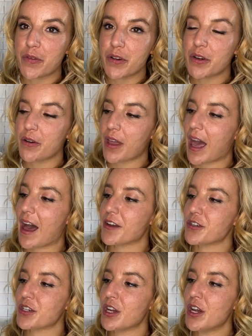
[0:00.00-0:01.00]
for your
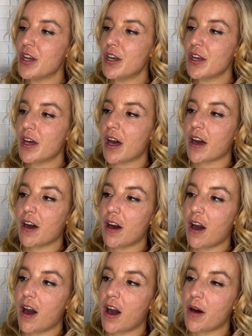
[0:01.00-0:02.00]
cash, a
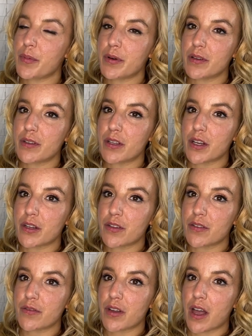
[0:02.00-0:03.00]
couple
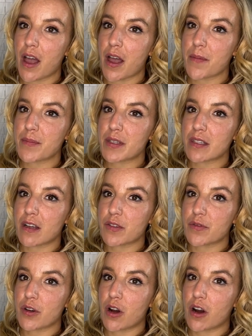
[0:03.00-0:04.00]
of um,
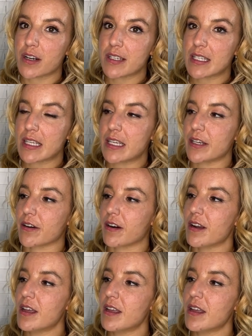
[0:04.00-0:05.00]
slots for cards
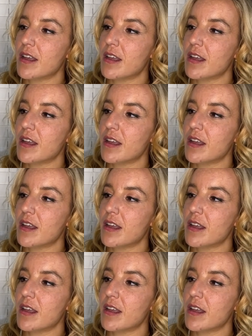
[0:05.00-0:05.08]
here,